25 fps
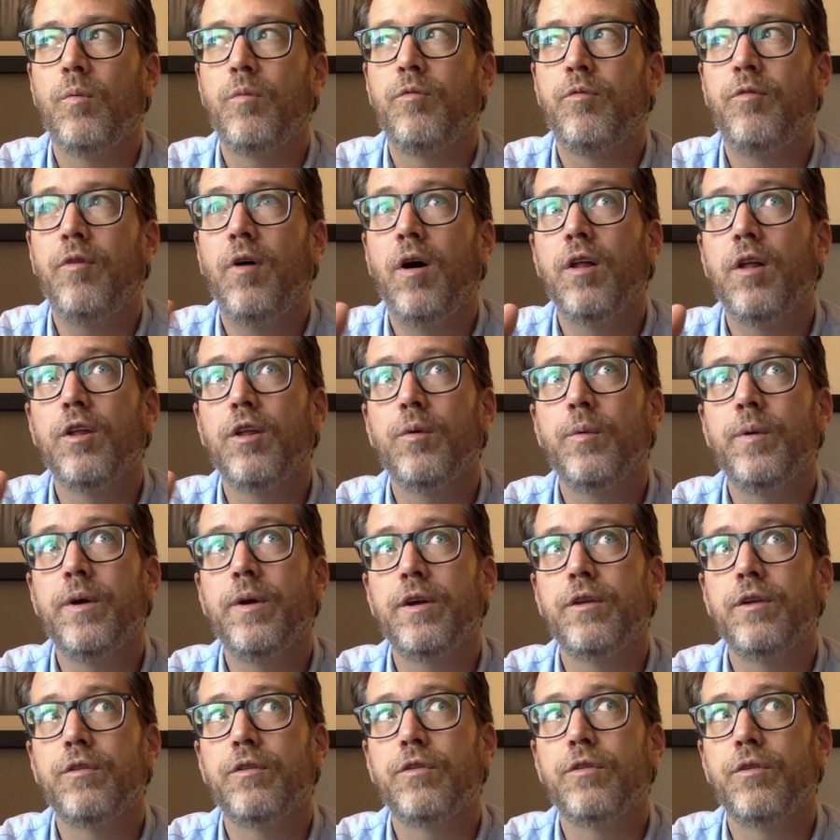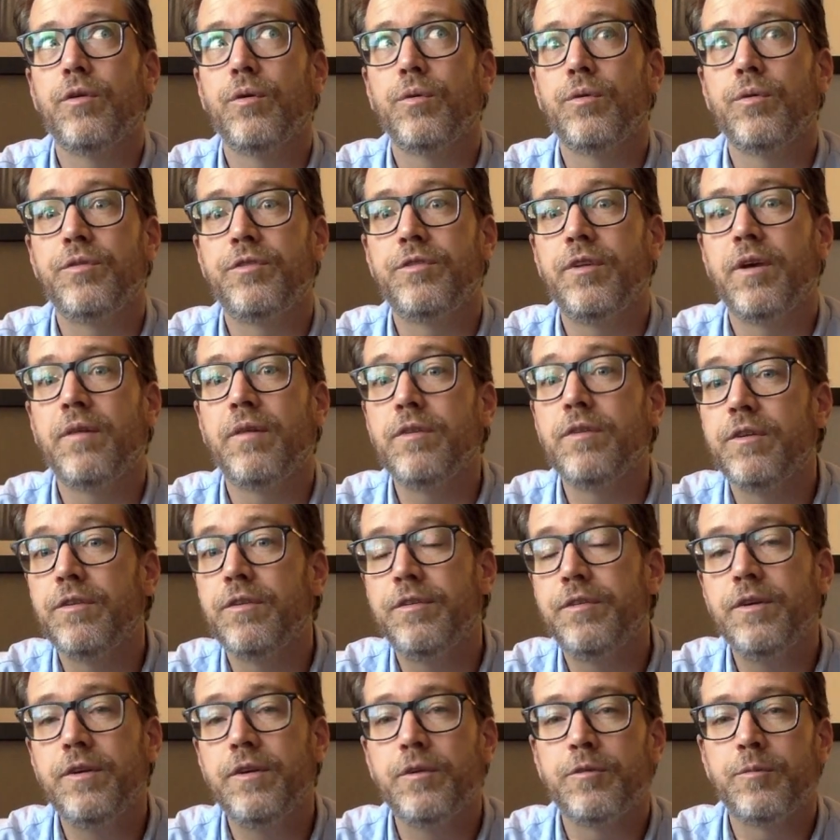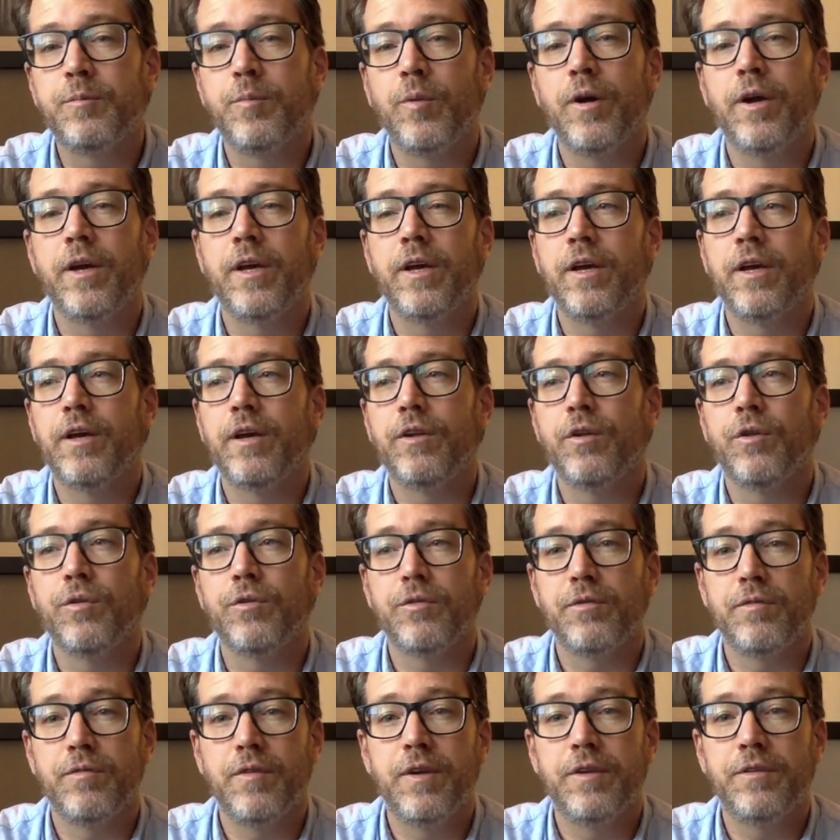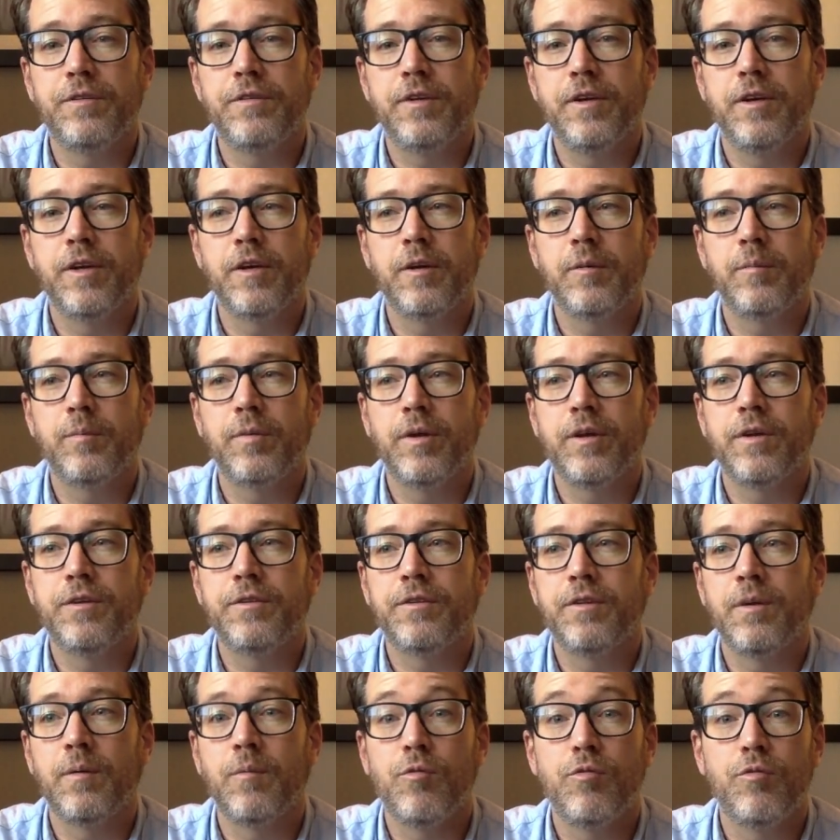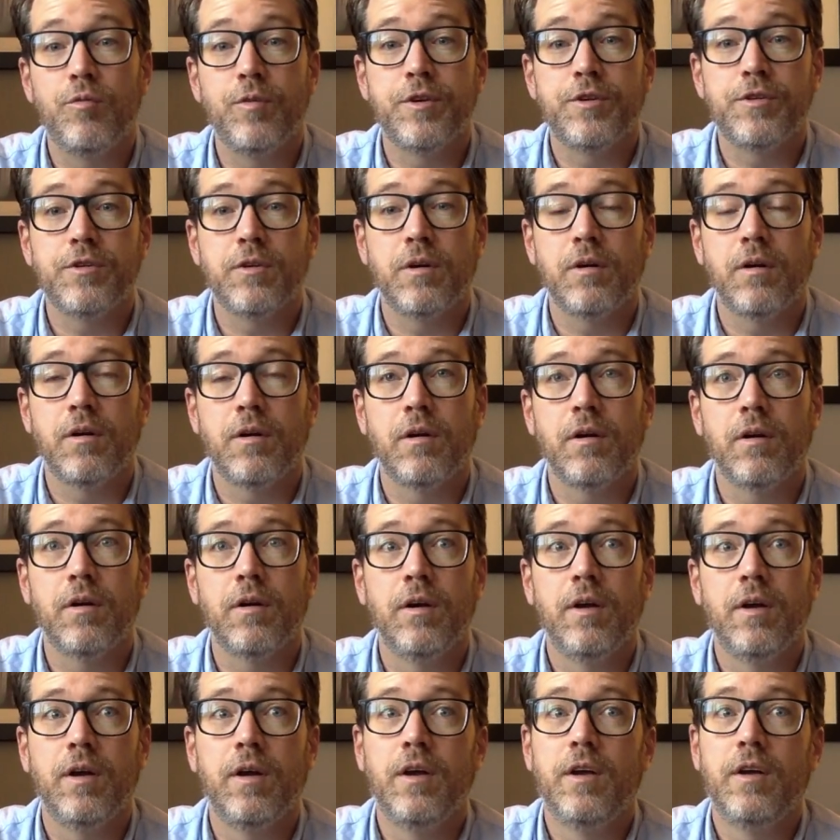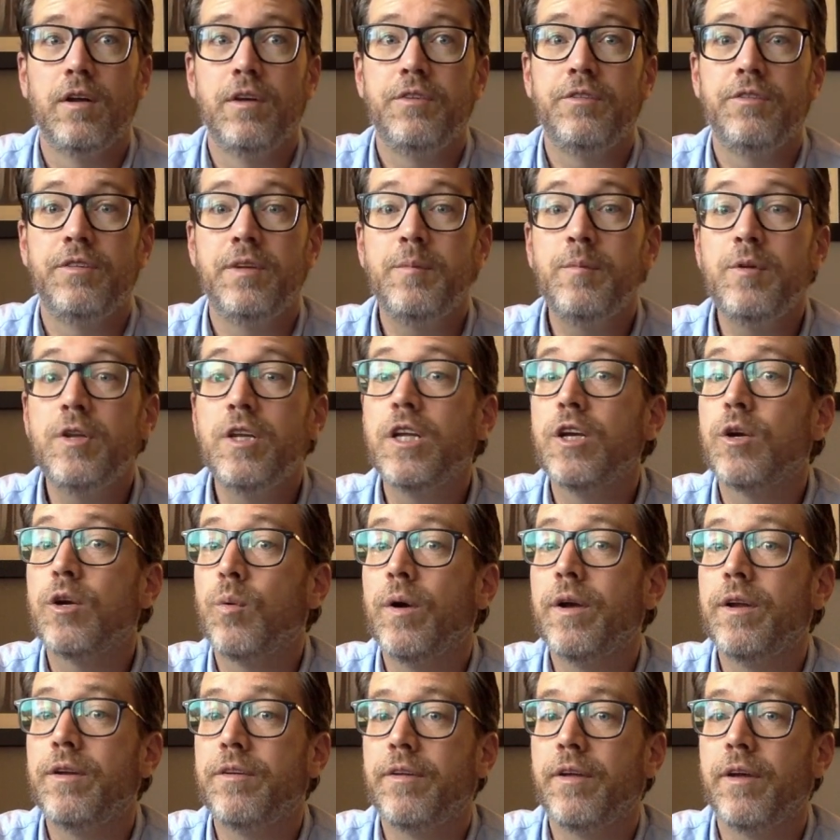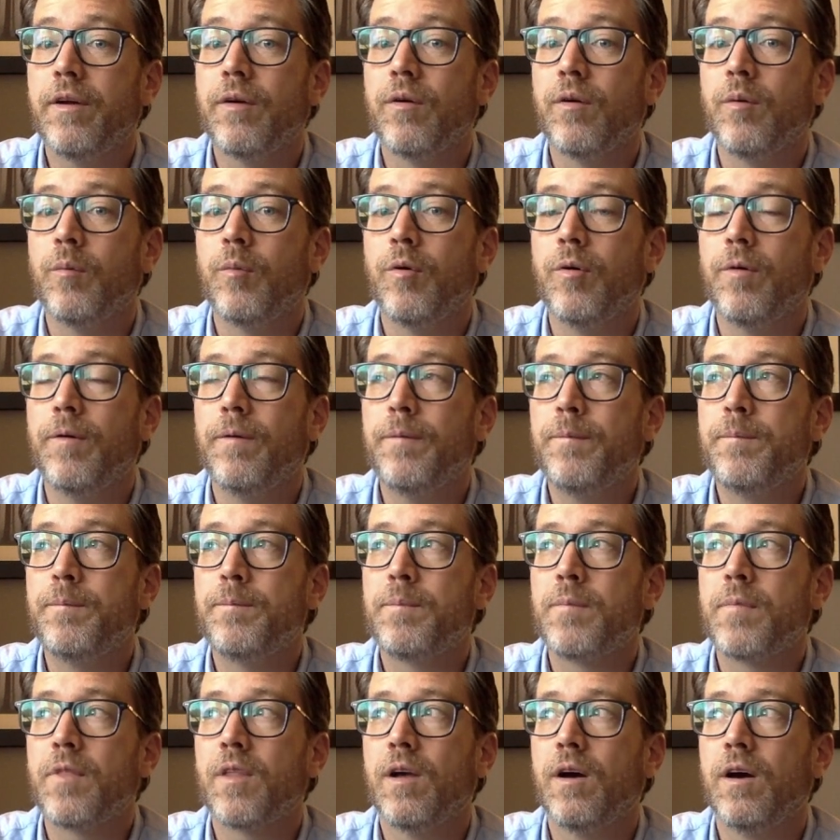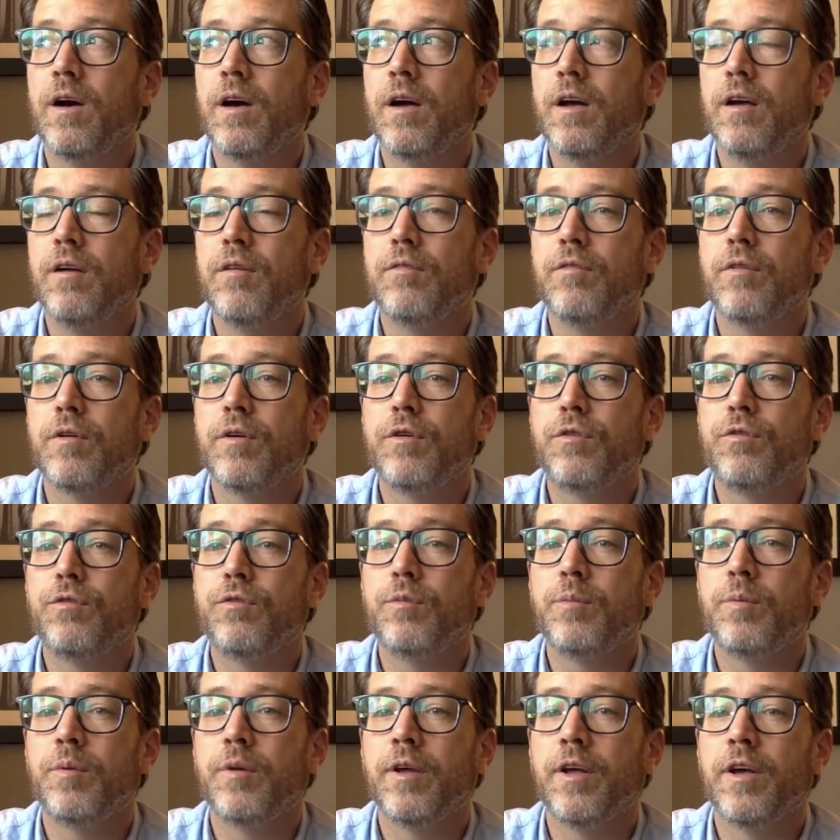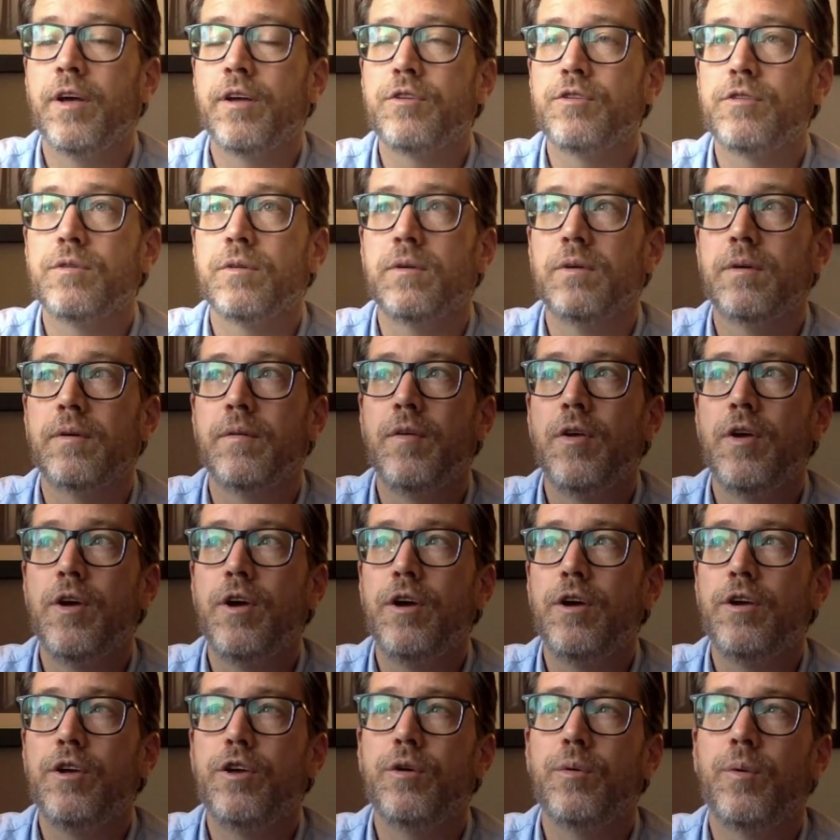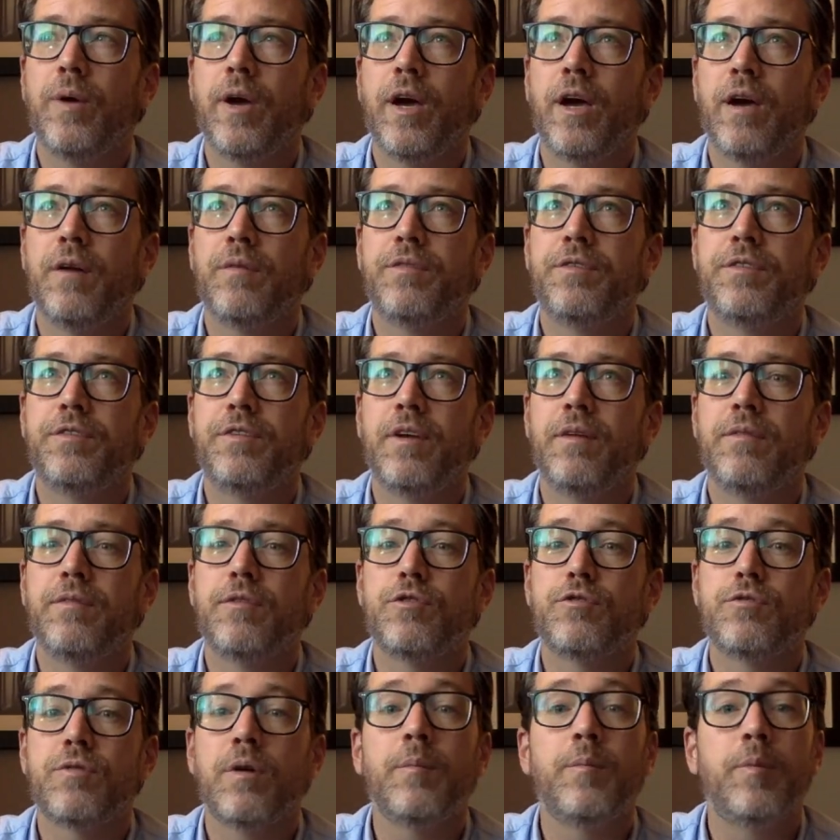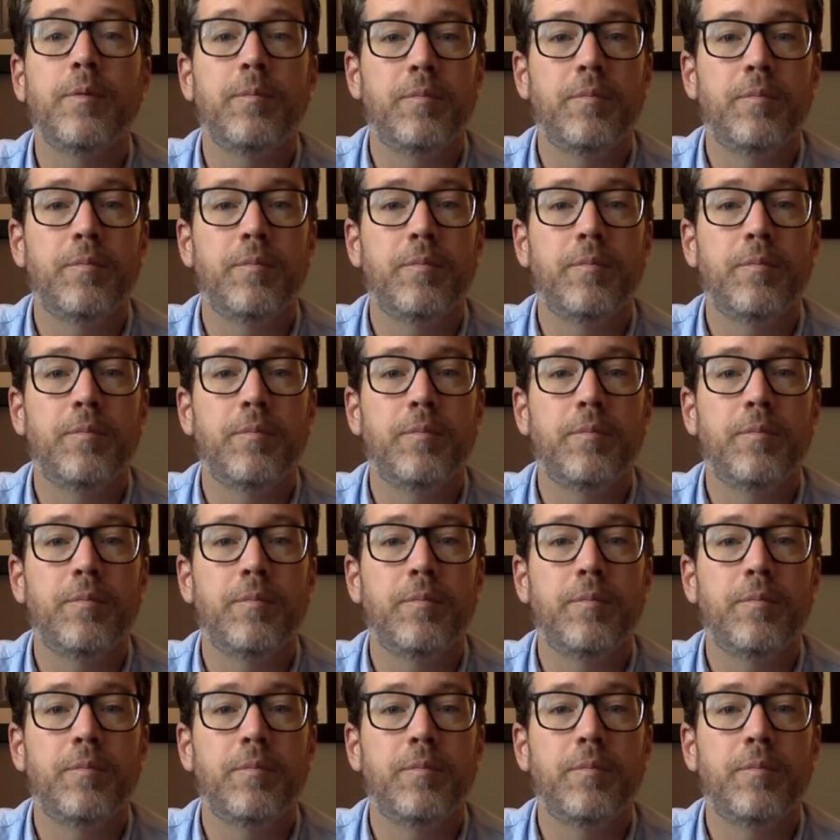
Following those seven seals breaking and those events taking place, some of which are seemingly quite terrible uh, and very supernatural, you have seven trumpet